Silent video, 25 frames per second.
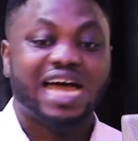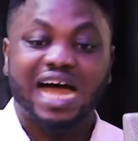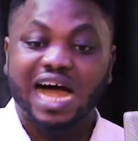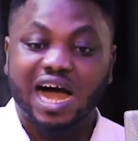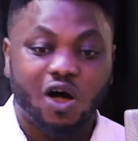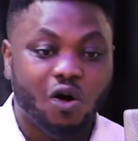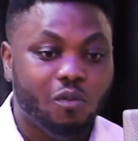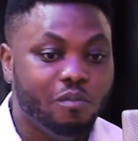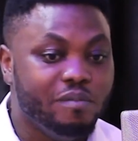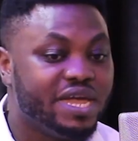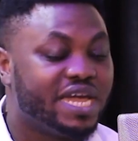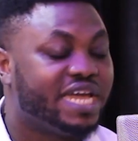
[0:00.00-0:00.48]

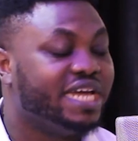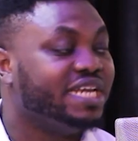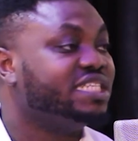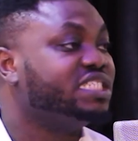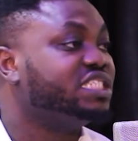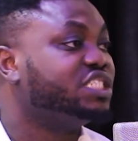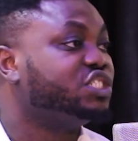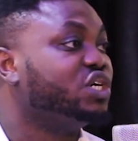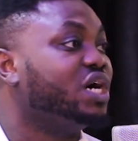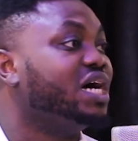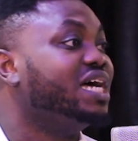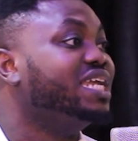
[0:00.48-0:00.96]
I'll make a
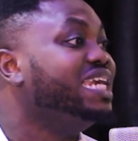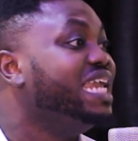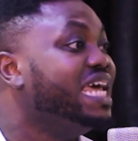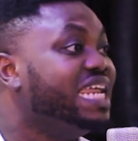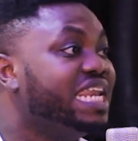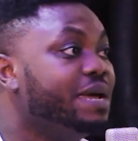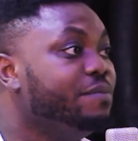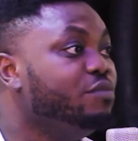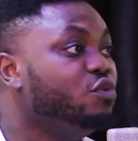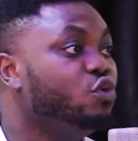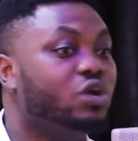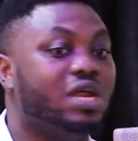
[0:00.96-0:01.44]
decision and let
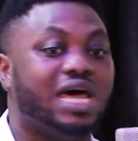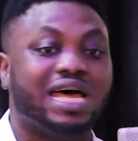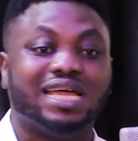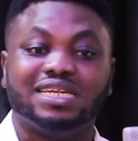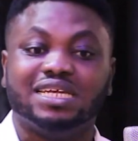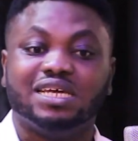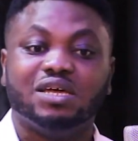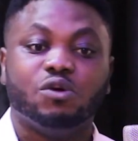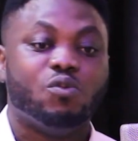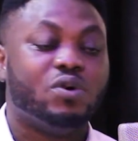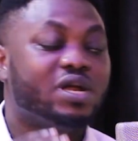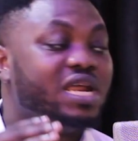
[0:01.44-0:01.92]
them know
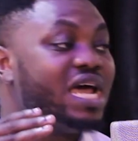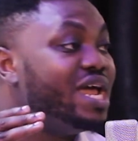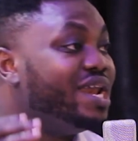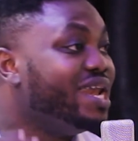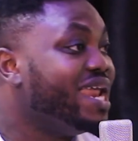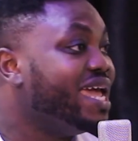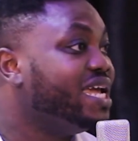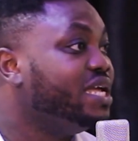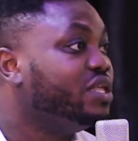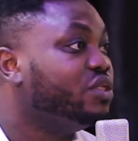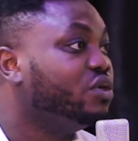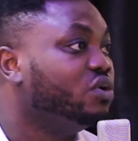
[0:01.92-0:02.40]
that whether you
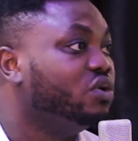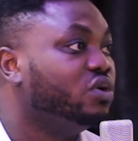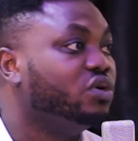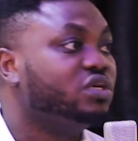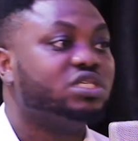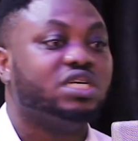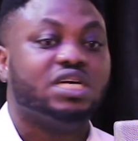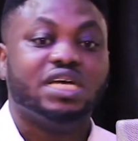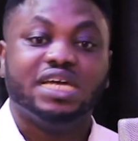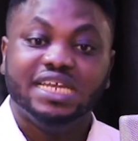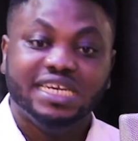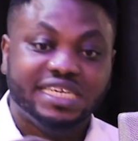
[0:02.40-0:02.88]
like it or not,